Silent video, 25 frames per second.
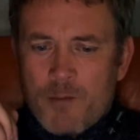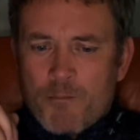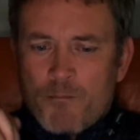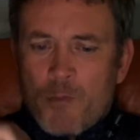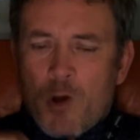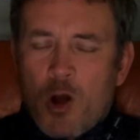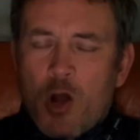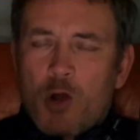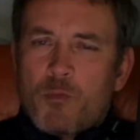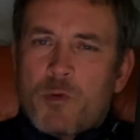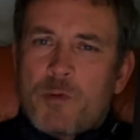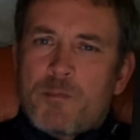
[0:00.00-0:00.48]

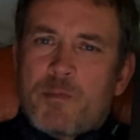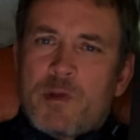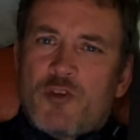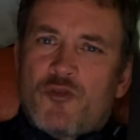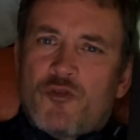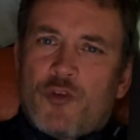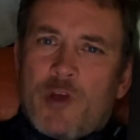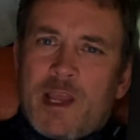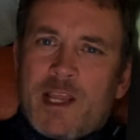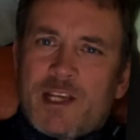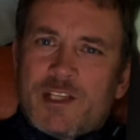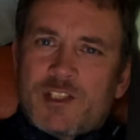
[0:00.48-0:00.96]
Mark would be
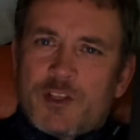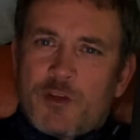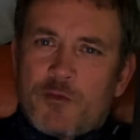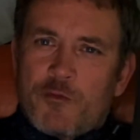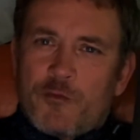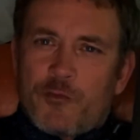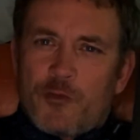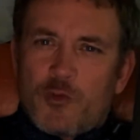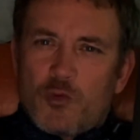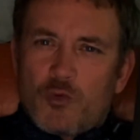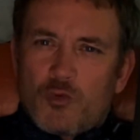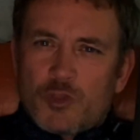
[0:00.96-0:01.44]
dressed in
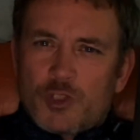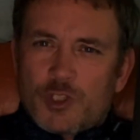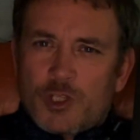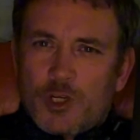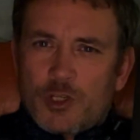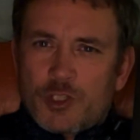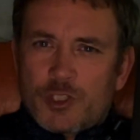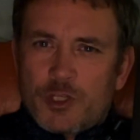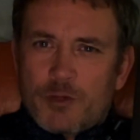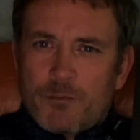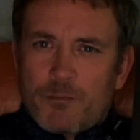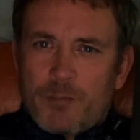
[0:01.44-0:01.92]
full
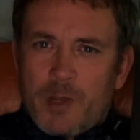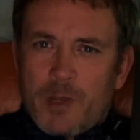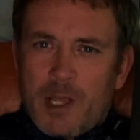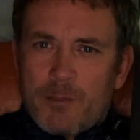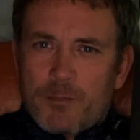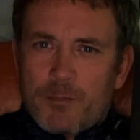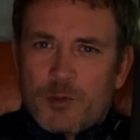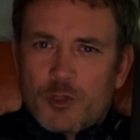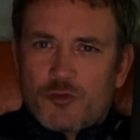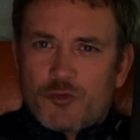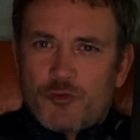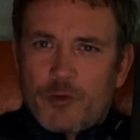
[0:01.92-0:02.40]
Sergeant
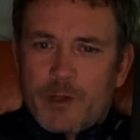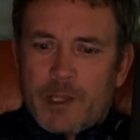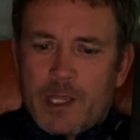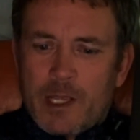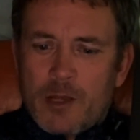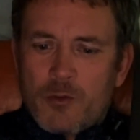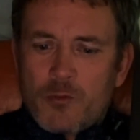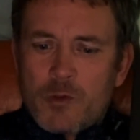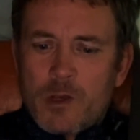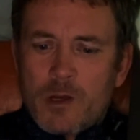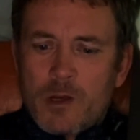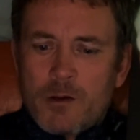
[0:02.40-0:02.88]
Pepper's
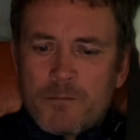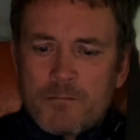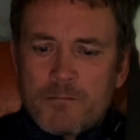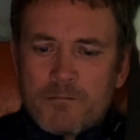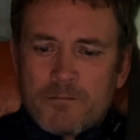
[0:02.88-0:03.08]
regalia,